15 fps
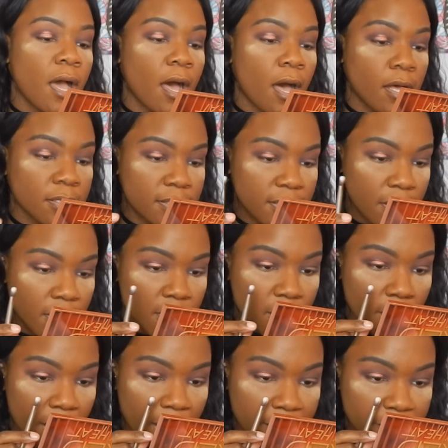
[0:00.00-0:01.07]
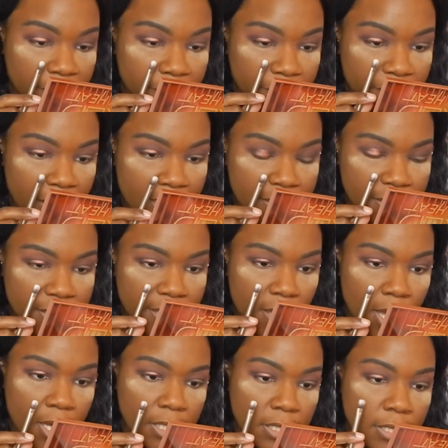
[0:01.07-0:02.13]
Also, I finally
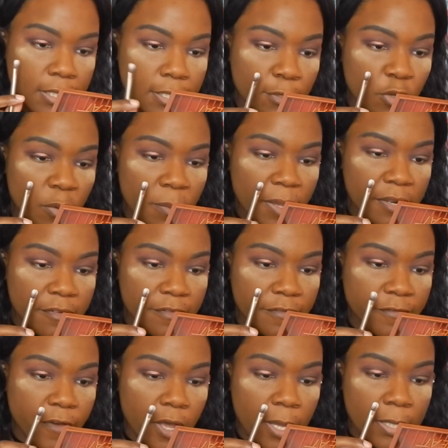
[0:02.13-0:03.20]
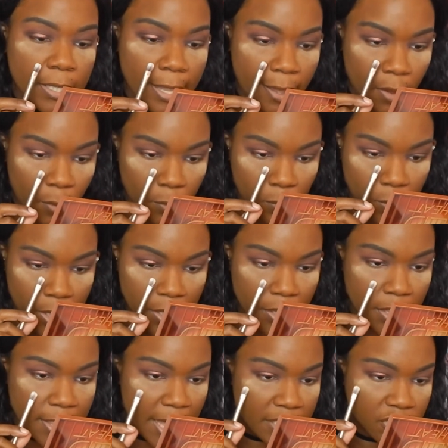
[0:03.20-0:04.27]
got a little bit of fallout
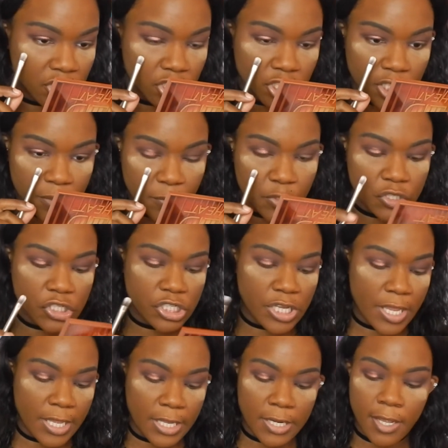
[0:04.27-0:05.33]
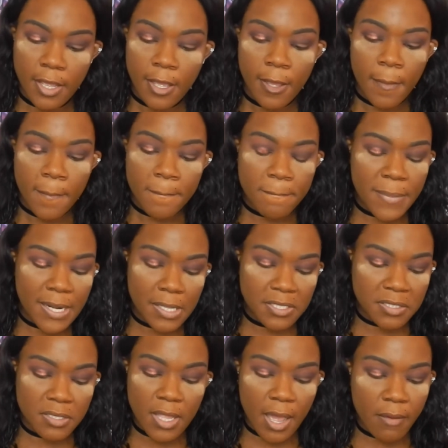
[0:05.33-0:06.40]
with that shimmer shade, but
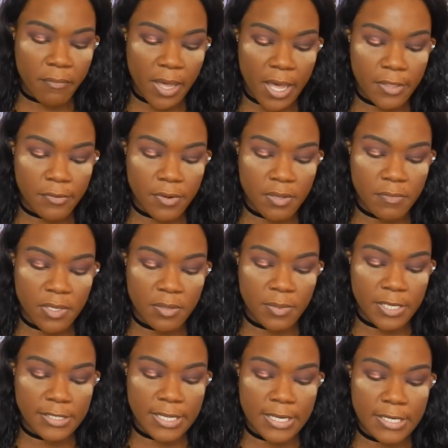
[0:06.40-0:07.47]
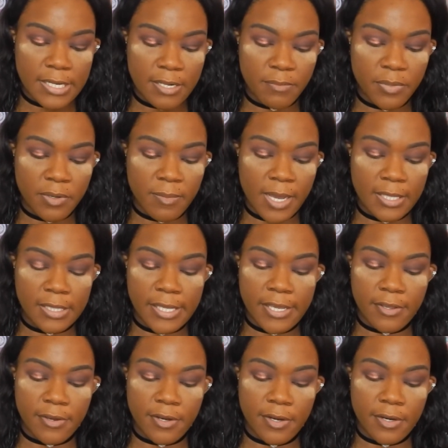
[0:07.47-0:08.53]
it's not bothering me because I did put my
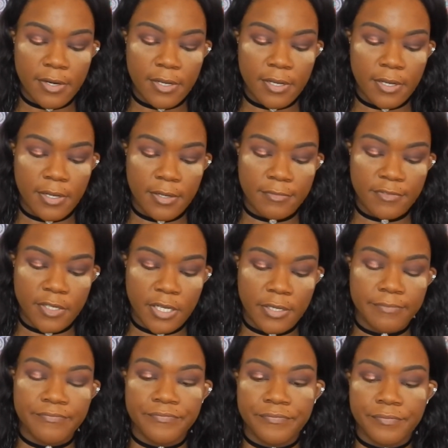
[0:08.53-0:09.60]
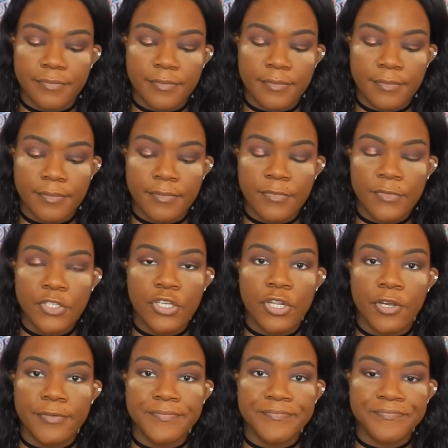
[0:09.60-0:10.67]
layer of, you
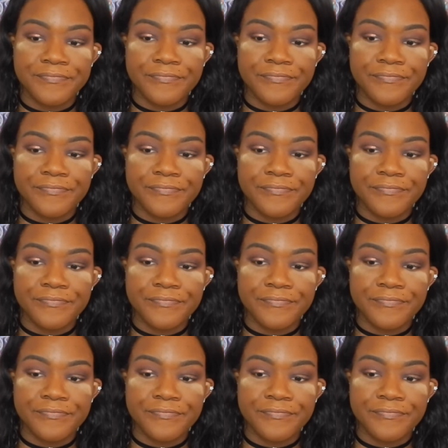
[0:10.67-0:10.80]
know,